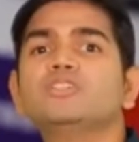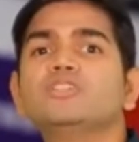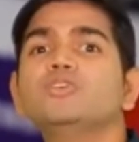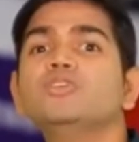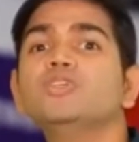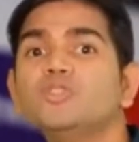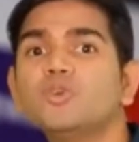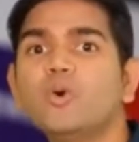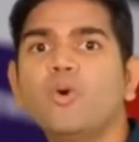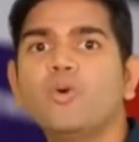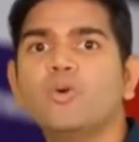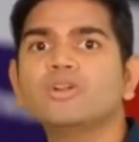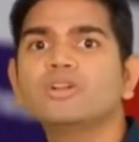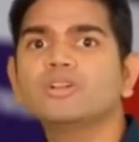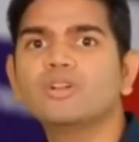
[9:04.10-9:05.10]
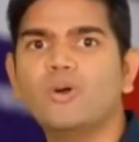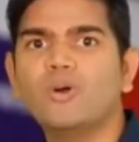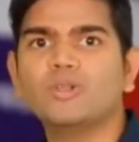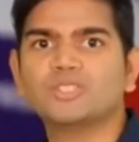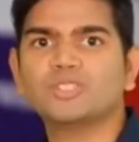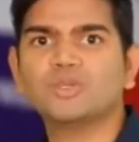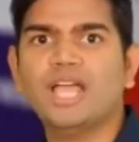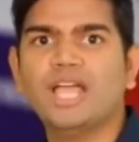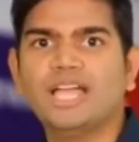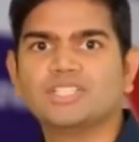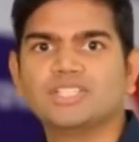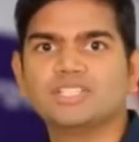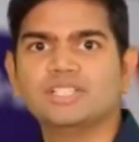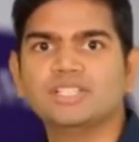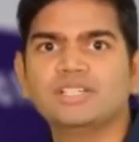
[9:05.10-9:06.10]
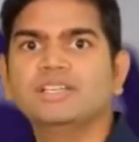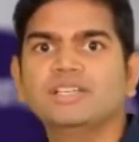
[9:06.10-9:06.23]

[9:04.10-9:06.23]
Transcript: to your calls to action.